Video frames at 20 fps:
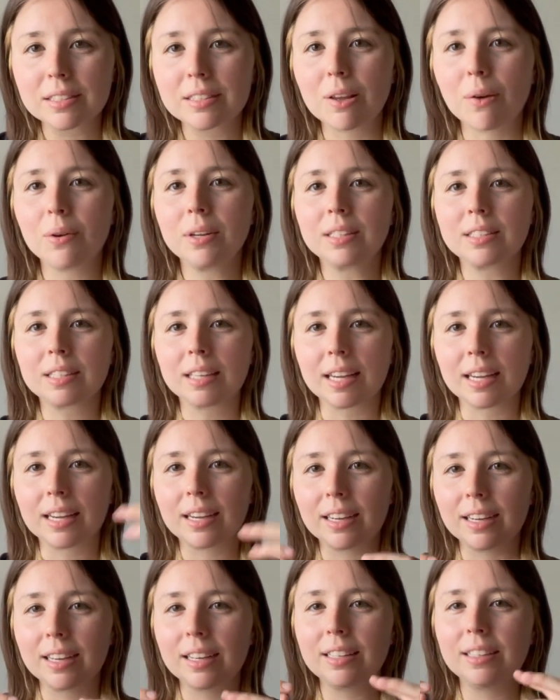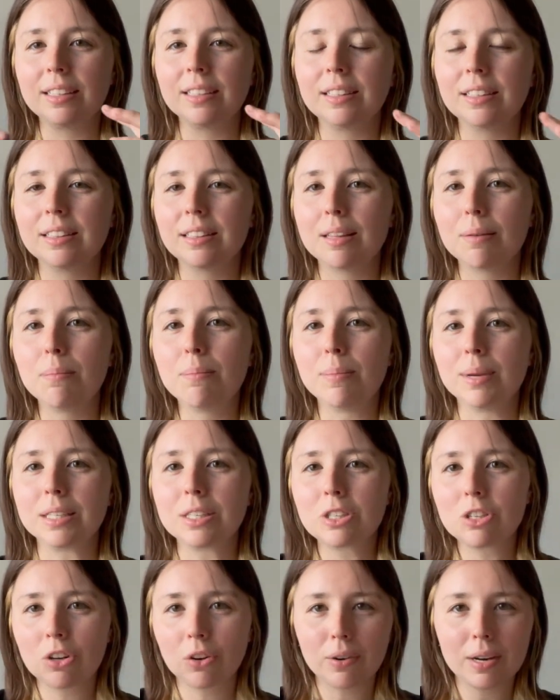So it's like the
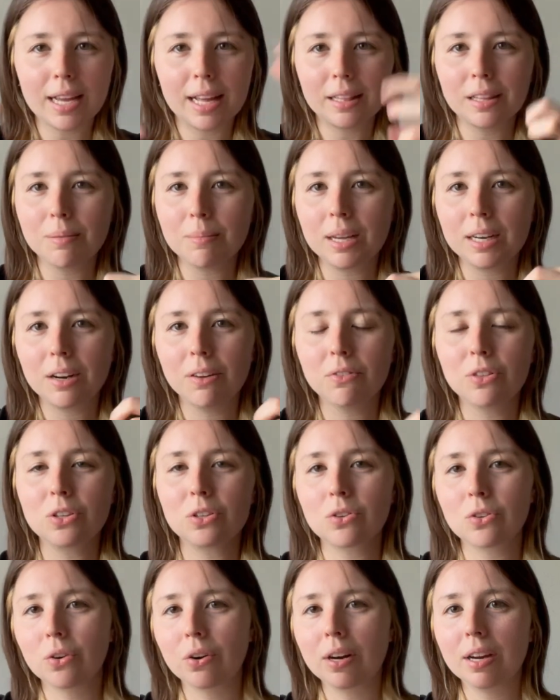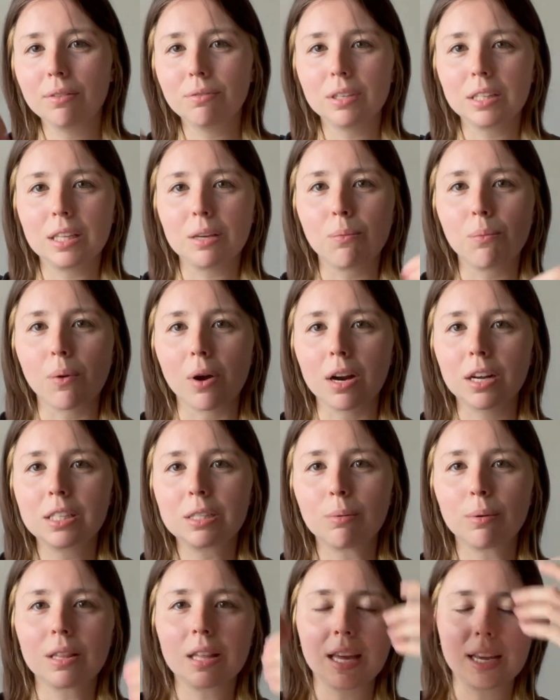mystery element of the story really
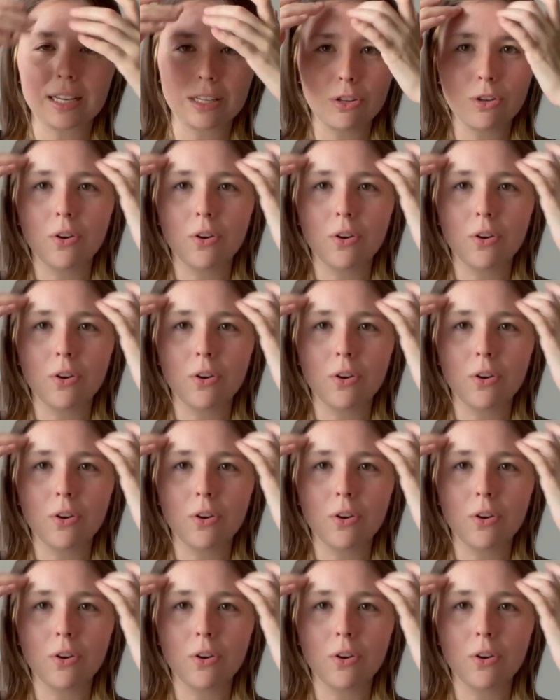works with like,